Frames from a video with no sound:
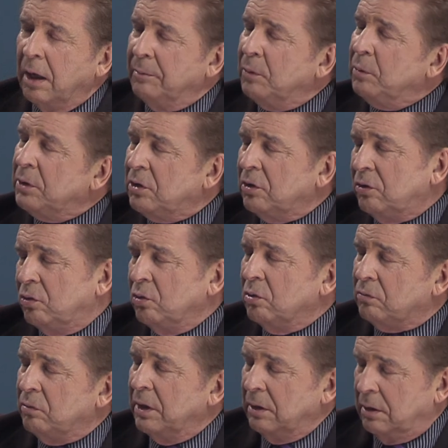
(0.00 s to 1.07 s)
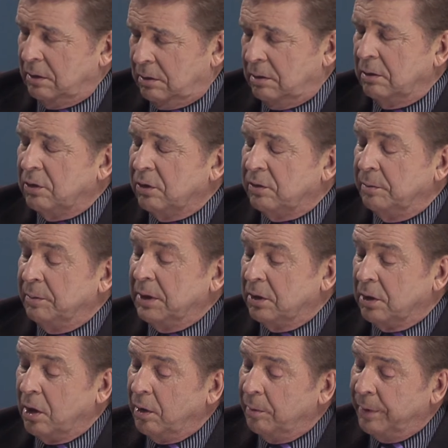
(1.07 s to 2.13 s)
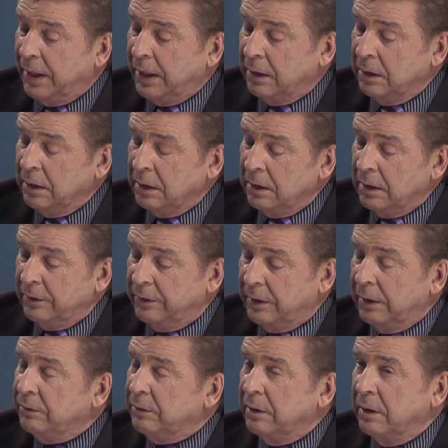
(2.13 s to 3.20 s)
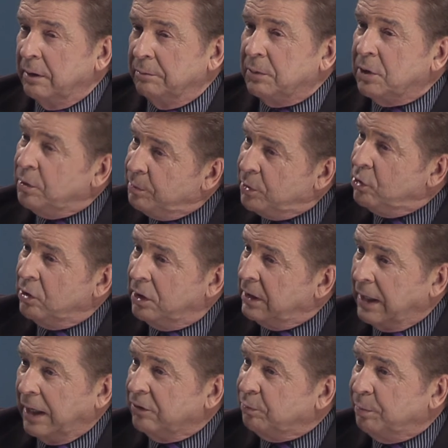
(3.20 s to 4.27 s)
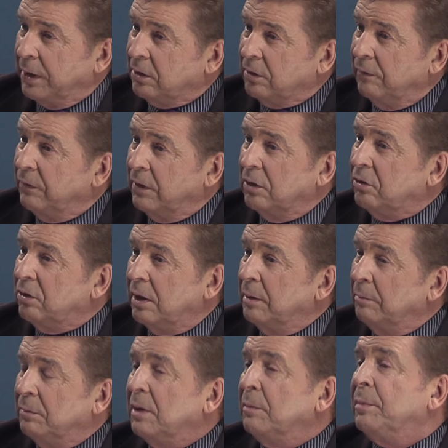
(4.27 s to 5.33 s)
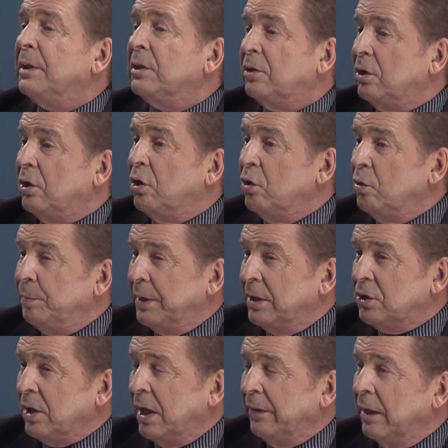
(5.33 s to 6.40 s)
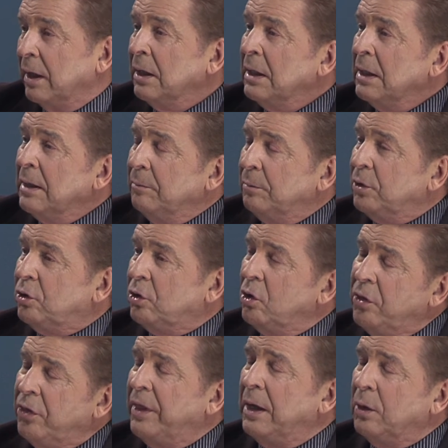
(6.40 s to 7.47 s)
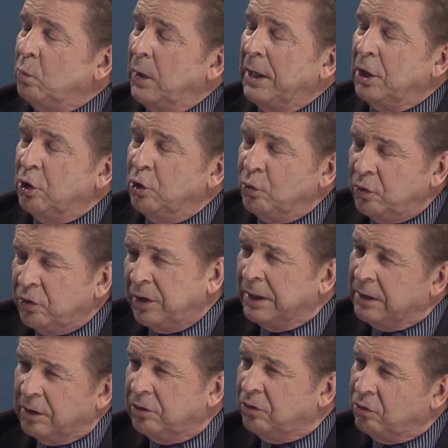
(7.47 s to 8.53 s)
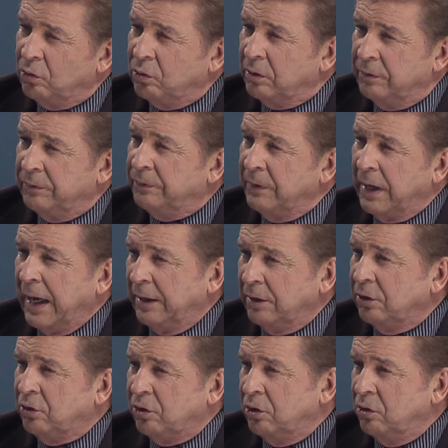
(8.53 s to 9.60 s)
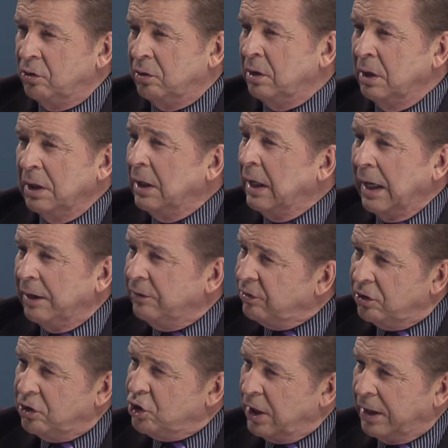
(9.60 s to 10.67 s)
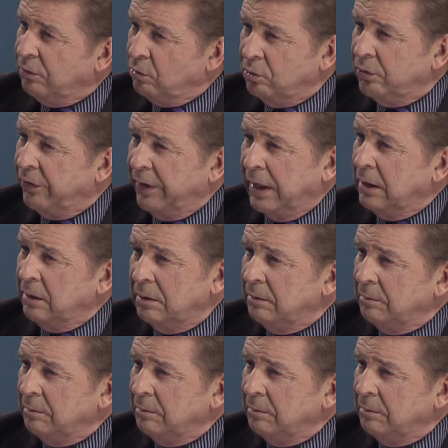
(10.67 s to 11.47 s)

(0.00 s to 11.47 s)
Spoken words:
I mean, we just talked just a minute ago about the community aspect of this, the ability to help each other. But do you think we're losing this sort of attitude as a general thing?